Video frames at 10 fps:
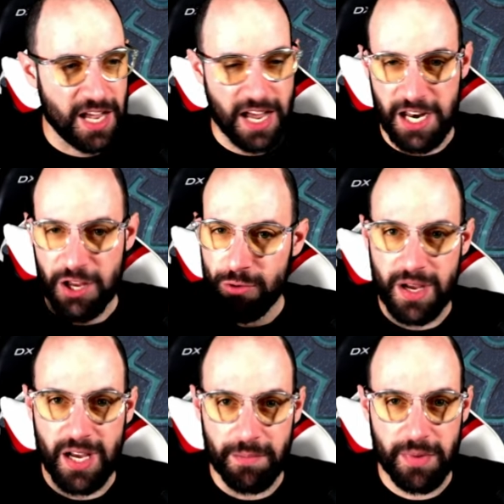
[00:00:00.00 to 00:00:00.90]
a new
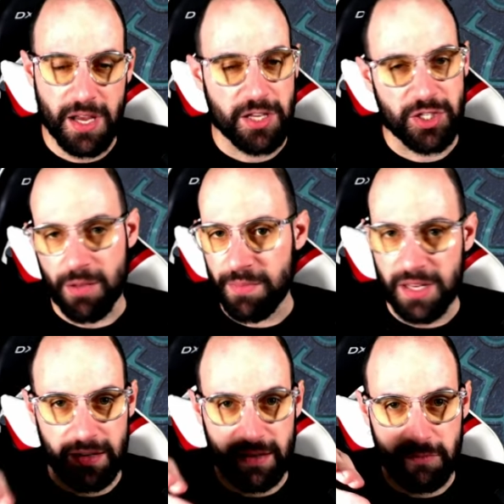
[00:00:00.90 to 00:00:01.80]
map,
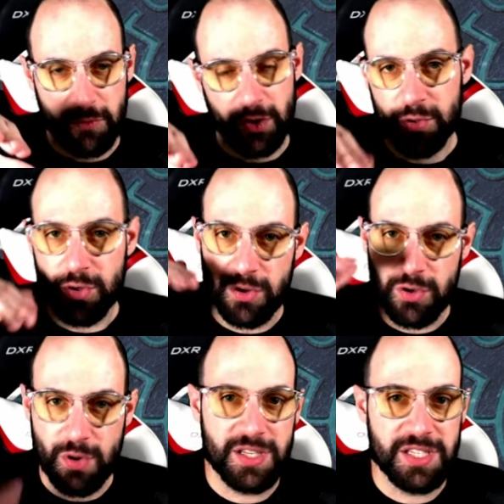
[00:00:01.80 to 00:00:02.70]
something, well,
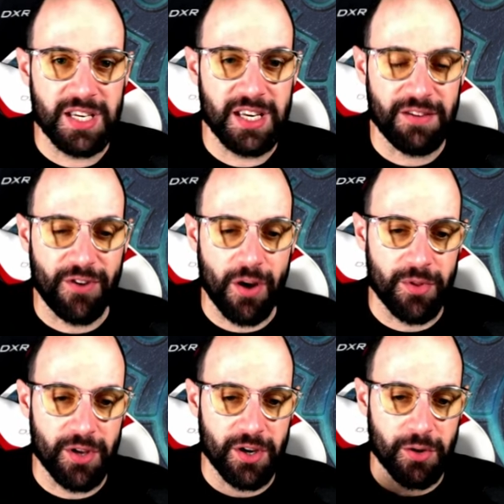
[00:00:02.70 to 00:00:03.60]
you can see from
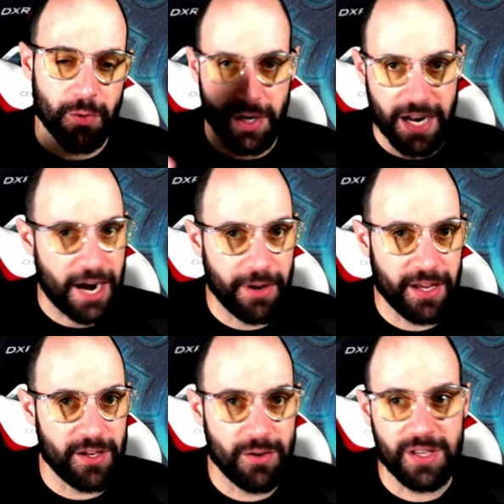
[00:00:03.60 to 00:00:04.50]
the current
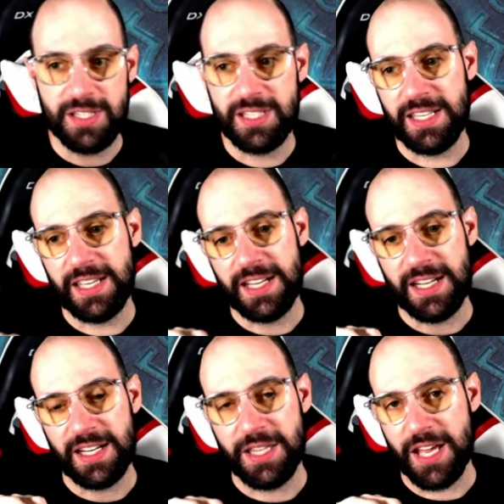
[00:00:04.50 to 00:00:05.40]
area, you can see
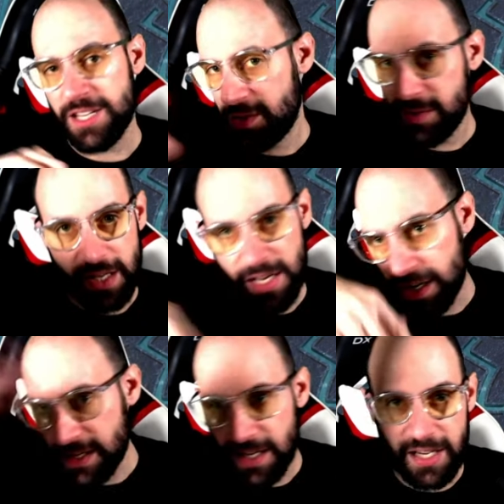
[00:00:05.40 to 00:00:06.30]
a desert
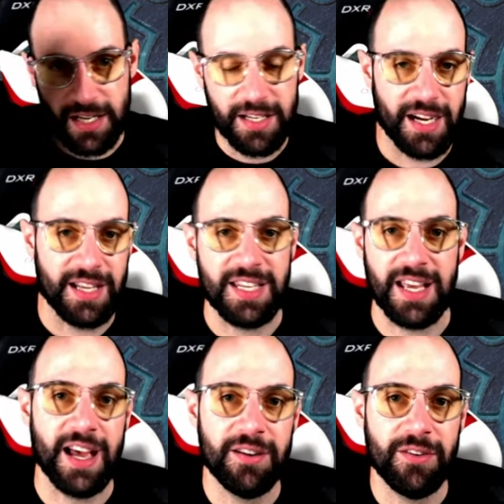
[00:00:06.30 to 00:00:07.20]
there uh, at
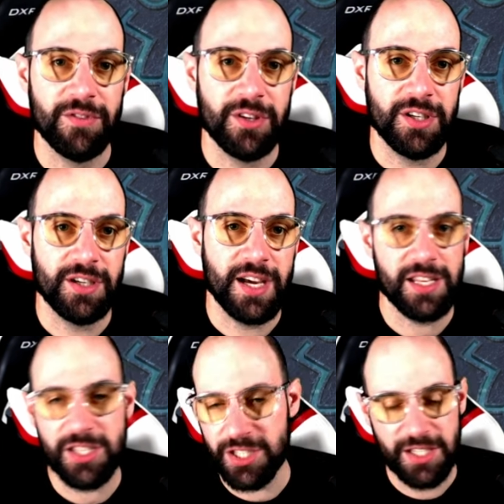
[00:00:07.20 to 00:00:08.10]
the end of the
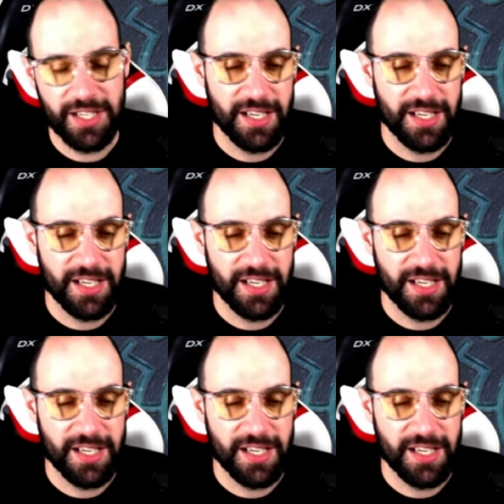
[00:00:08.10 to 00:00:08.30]
edge,